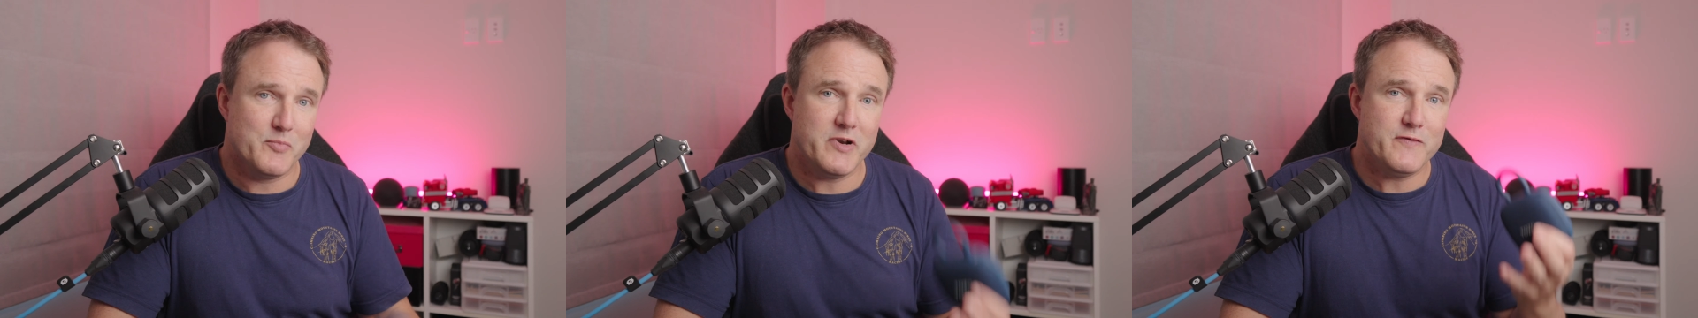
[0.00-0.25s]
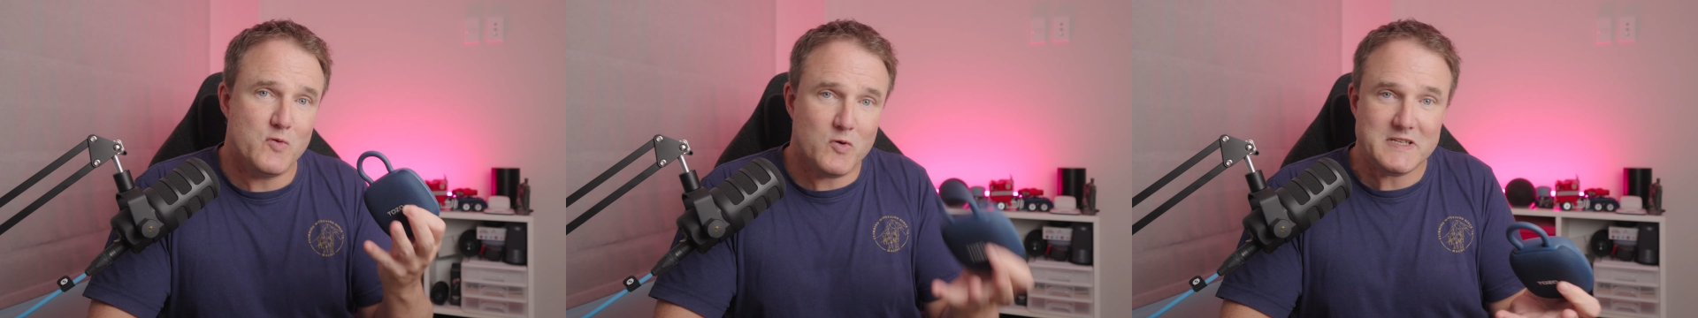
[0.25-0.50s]
But
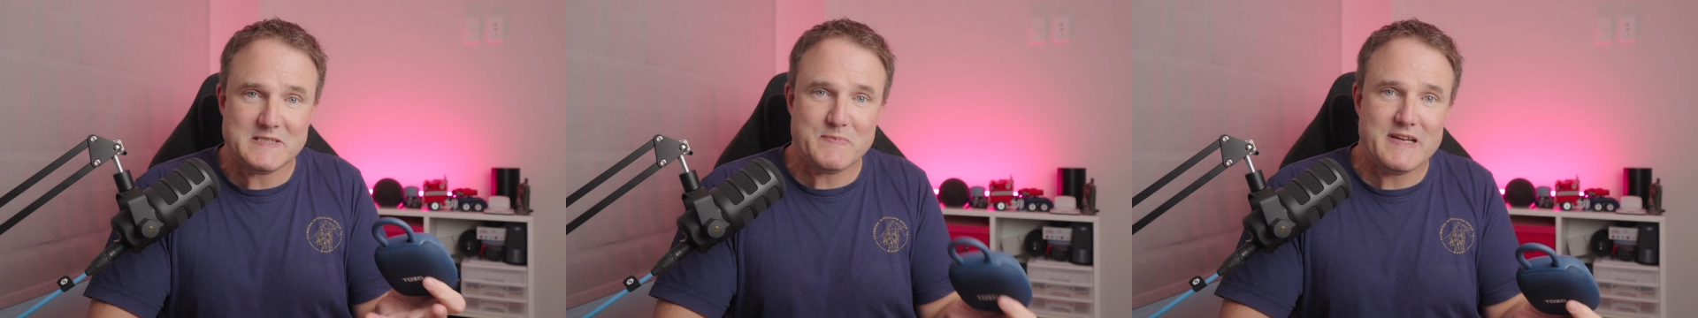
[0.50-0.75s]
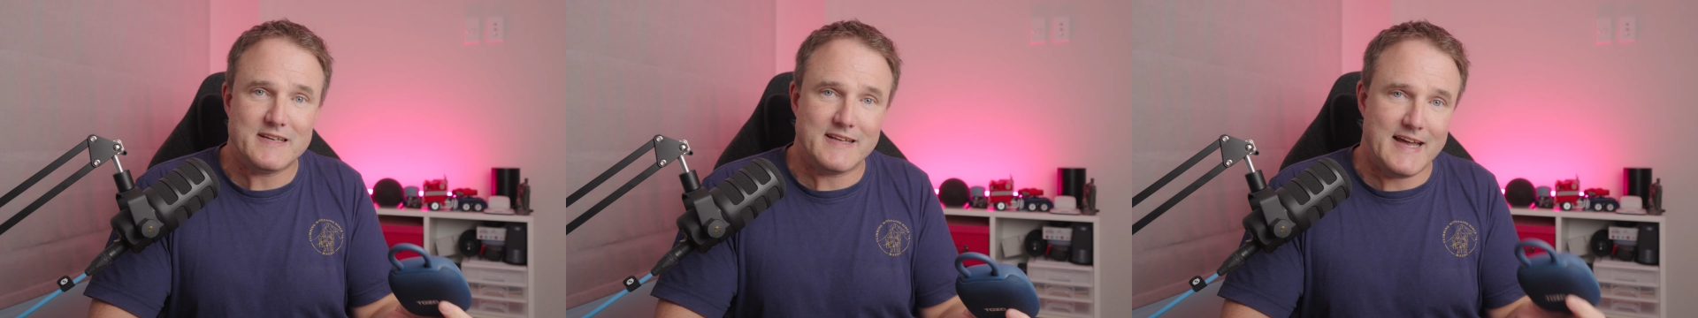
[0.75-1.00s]
if you want a
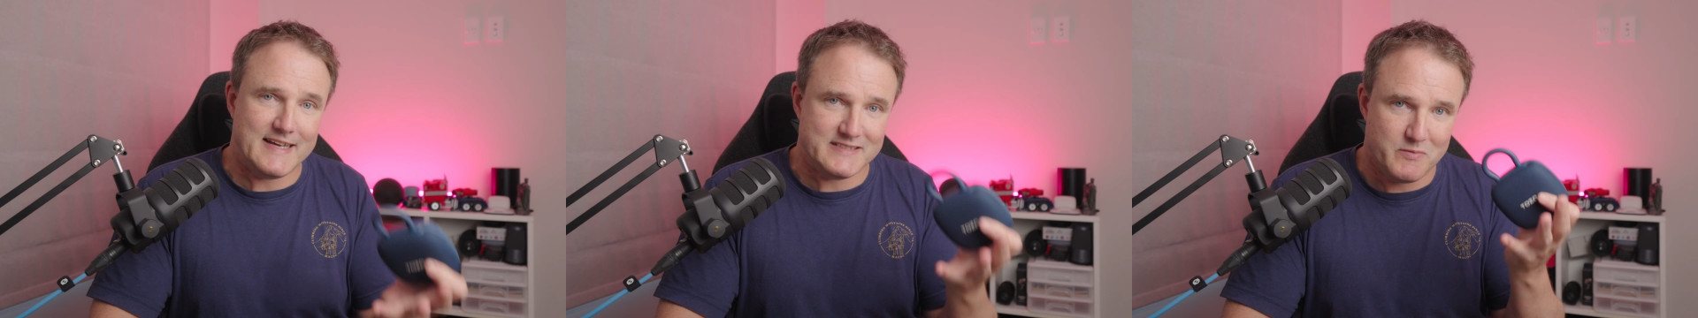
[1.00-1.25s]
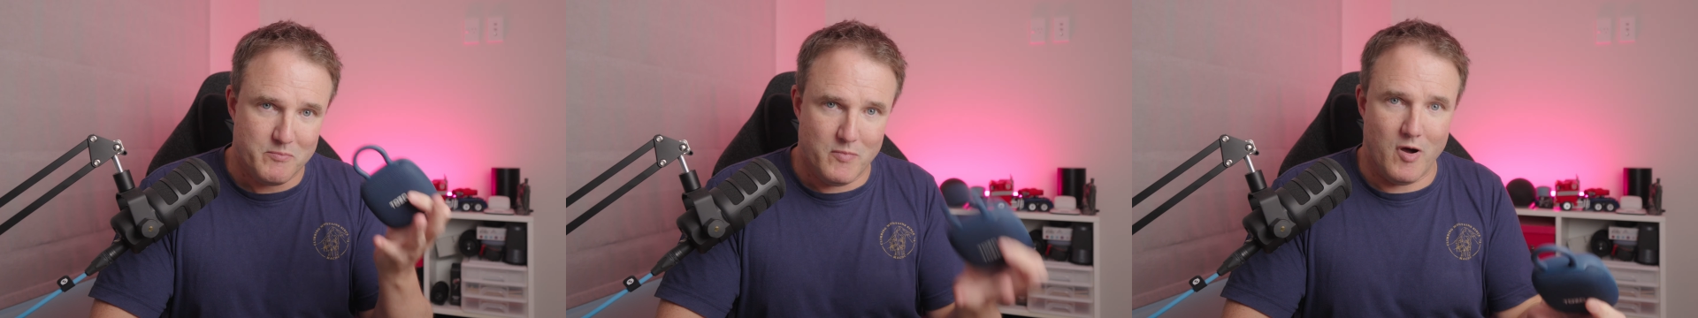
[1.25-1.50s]
speaker that has
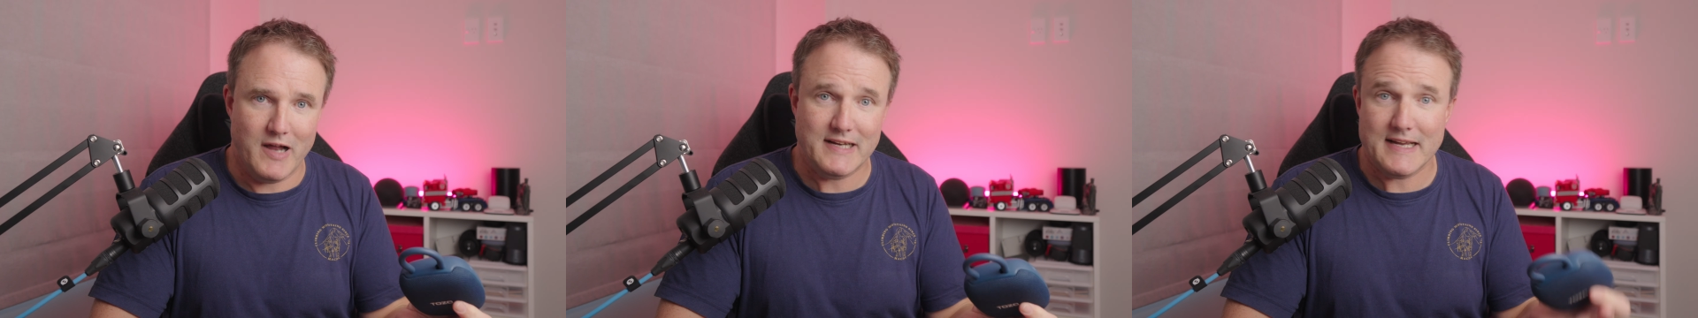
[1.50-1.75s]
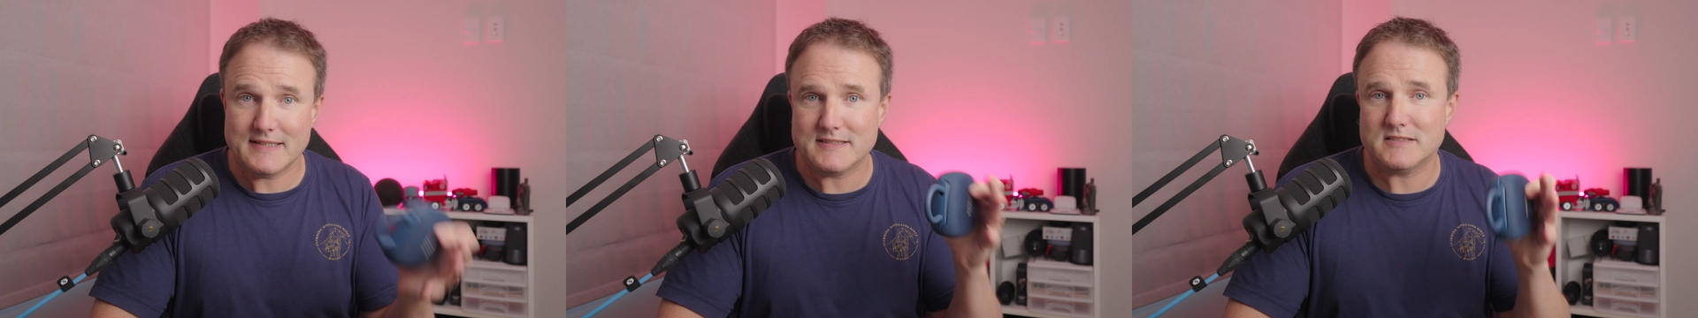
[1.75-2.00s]
a mic
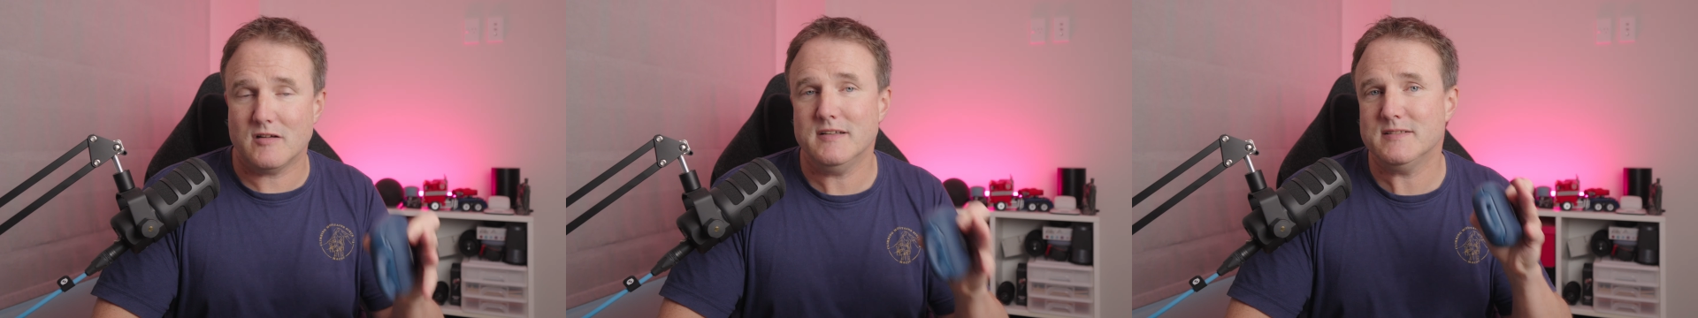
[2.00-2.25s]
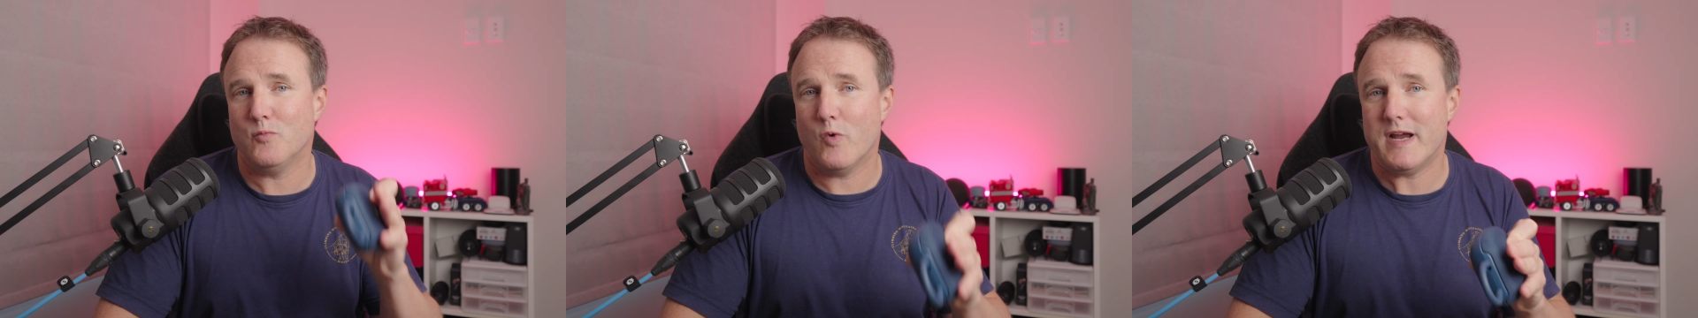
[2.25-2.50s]
and
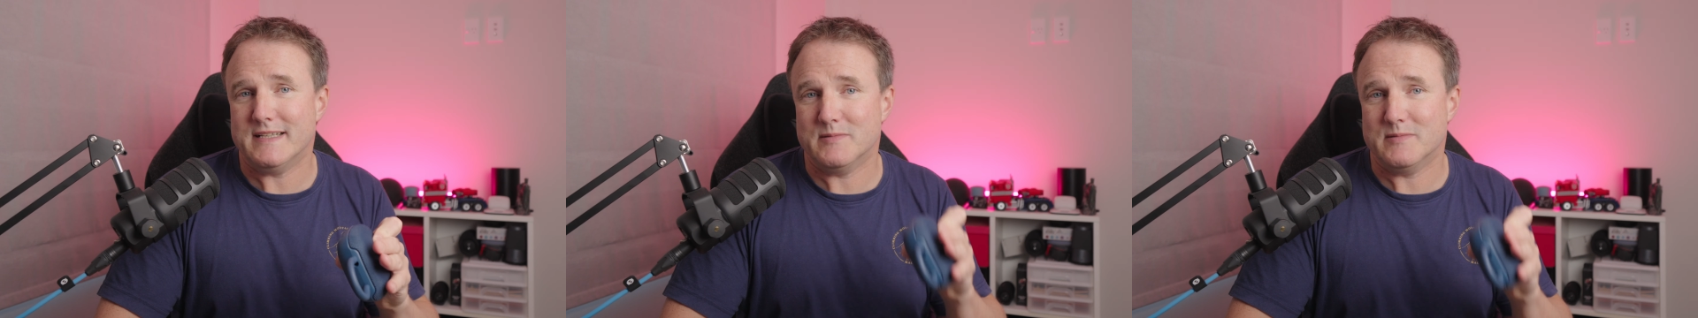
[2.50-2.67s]
size and weight is